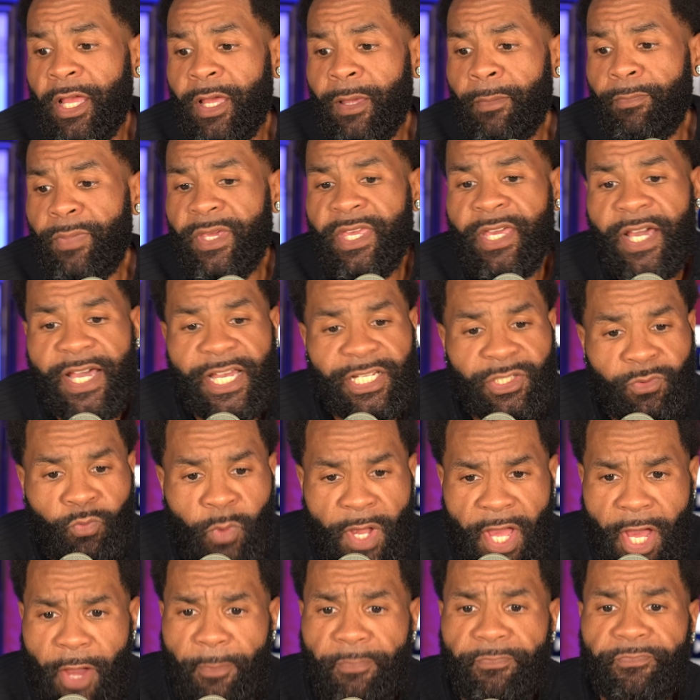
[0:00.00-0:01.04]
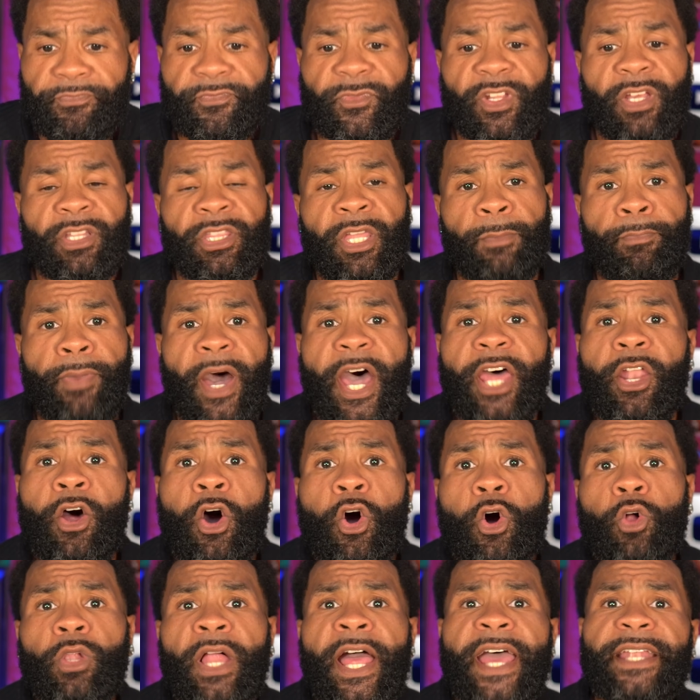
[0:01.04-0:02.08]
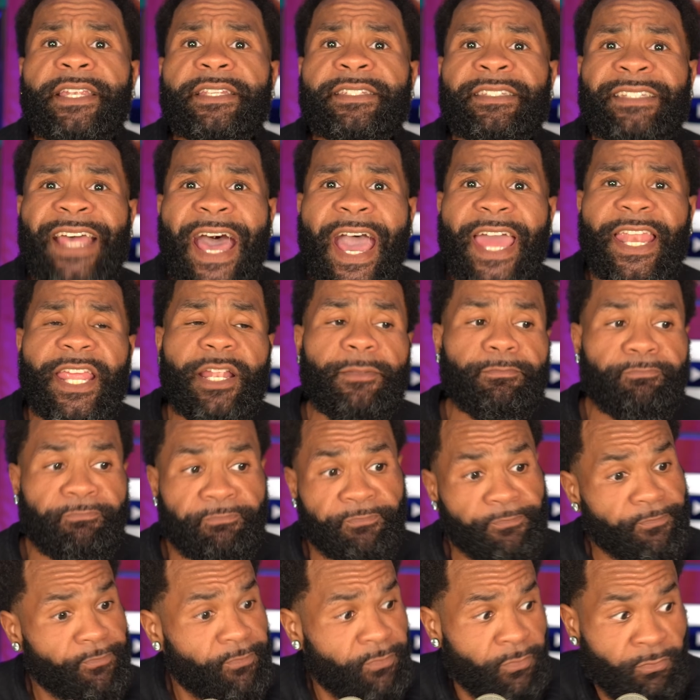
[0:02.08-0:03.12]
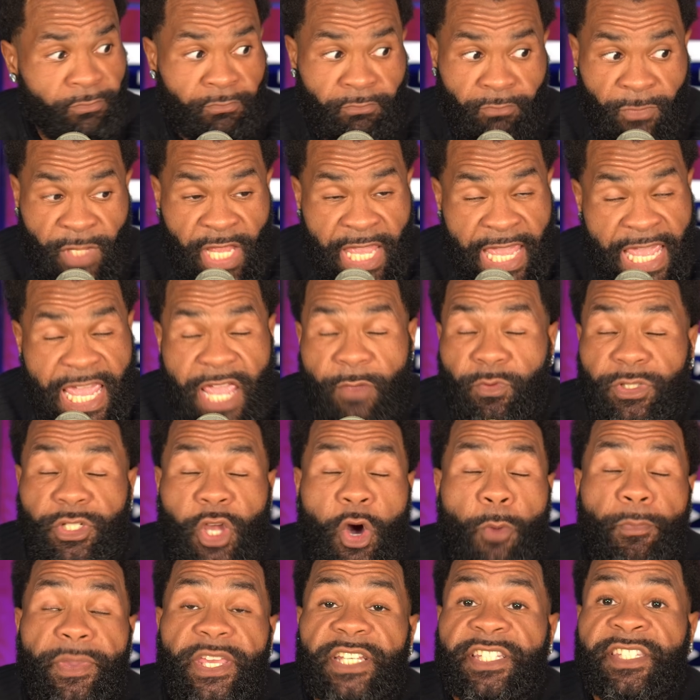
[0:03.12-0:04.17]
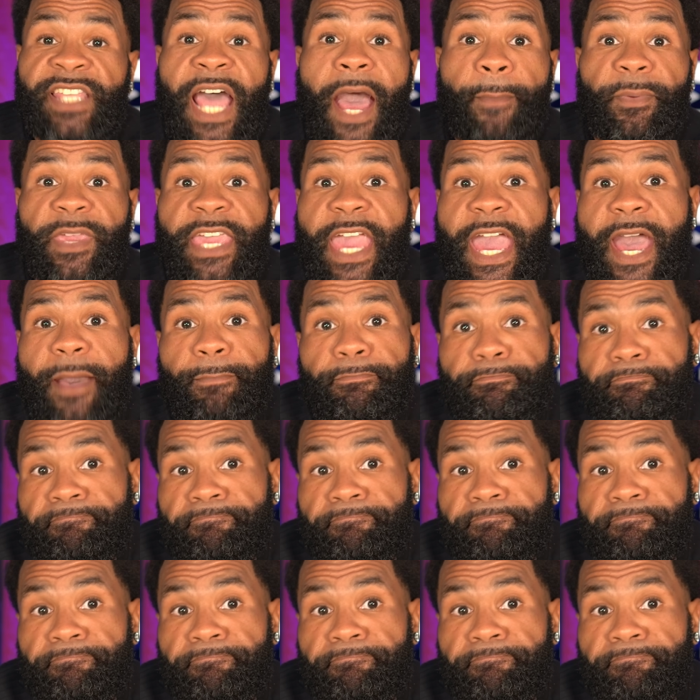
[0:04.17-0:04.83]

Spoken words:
because, well, the butthole had decided he was going to be a stopgap.